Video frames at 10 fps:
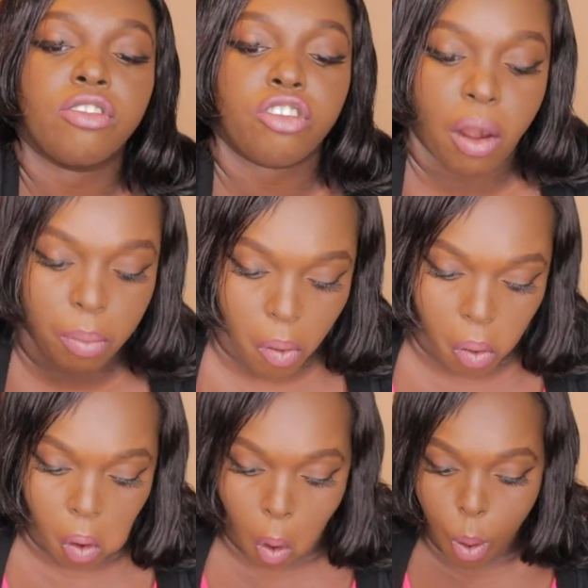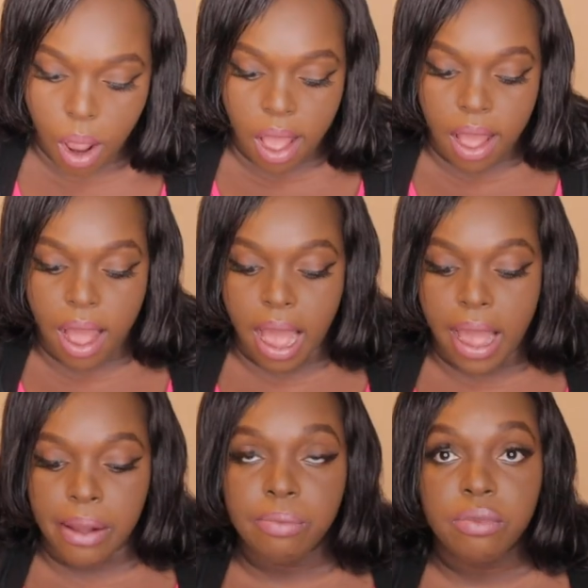strap.
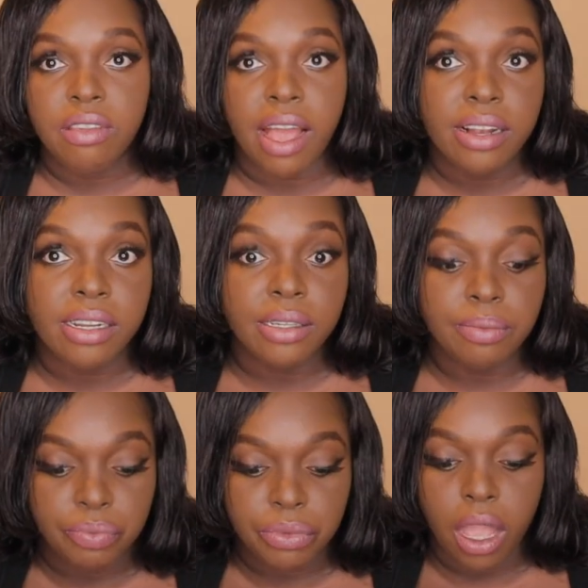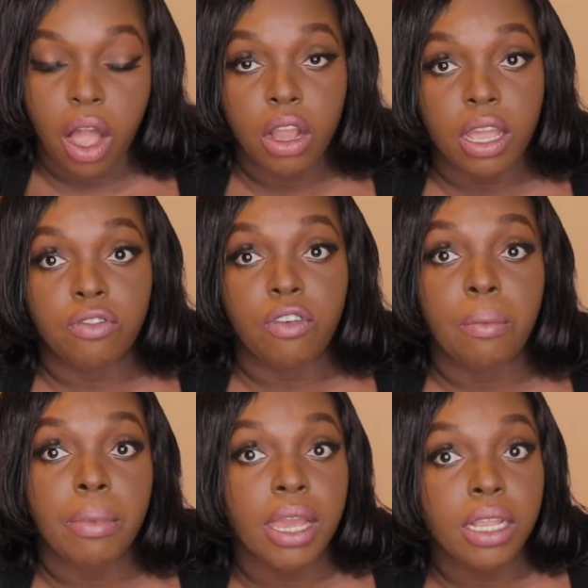Um sadly, okay,
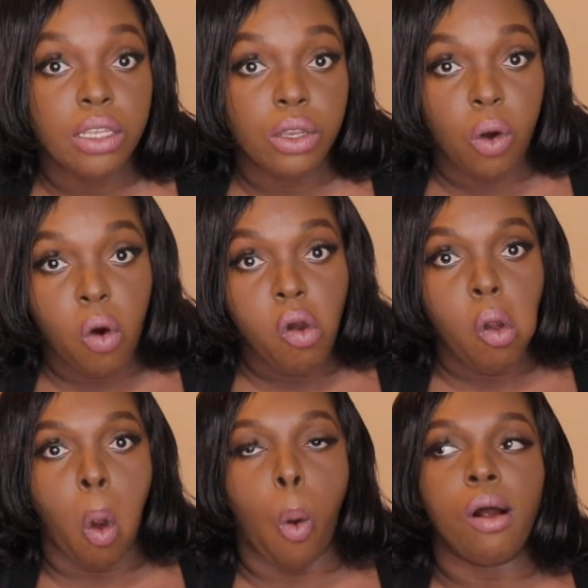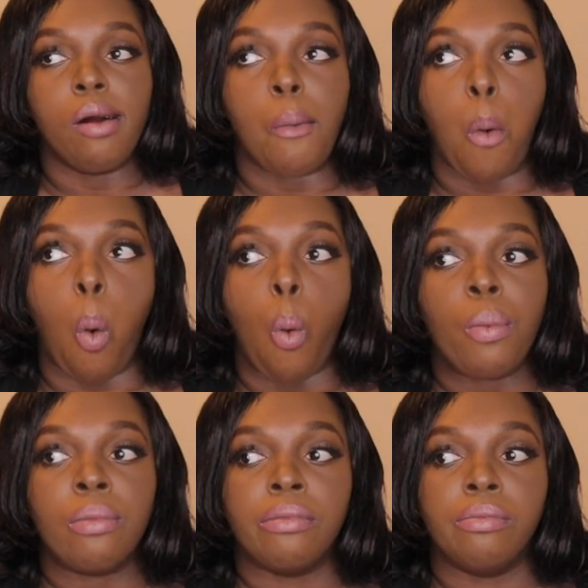for me, no,
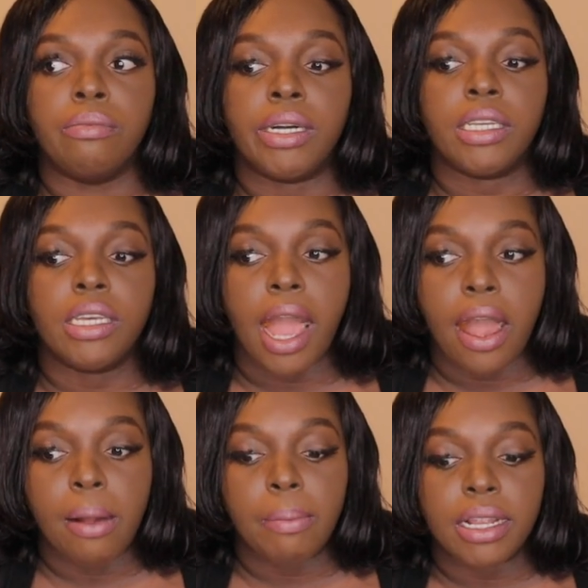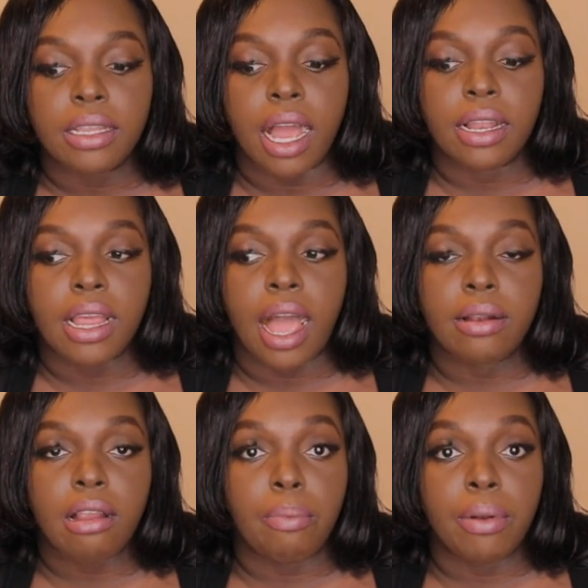but now I'm at, at
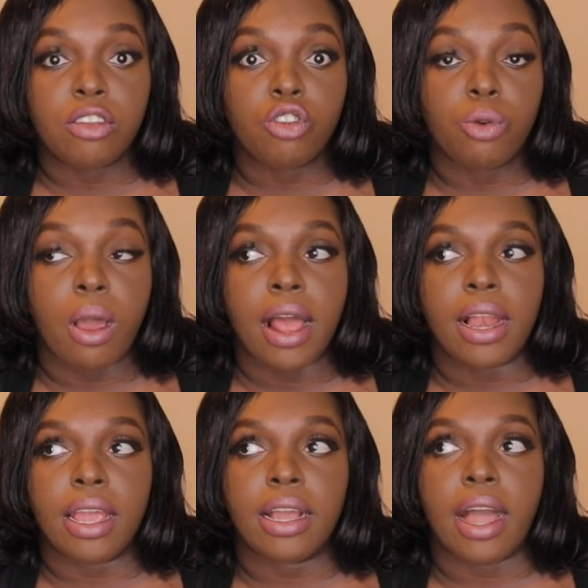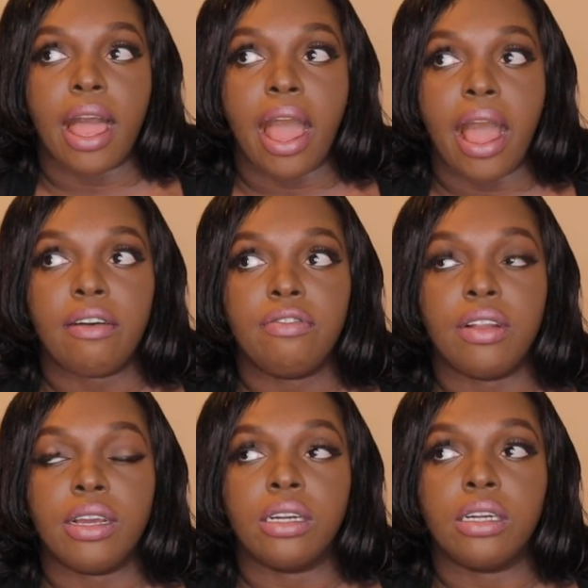at a place where like I have
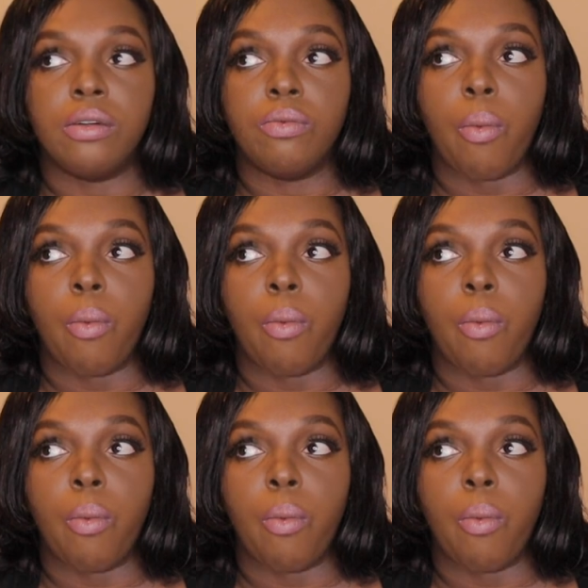like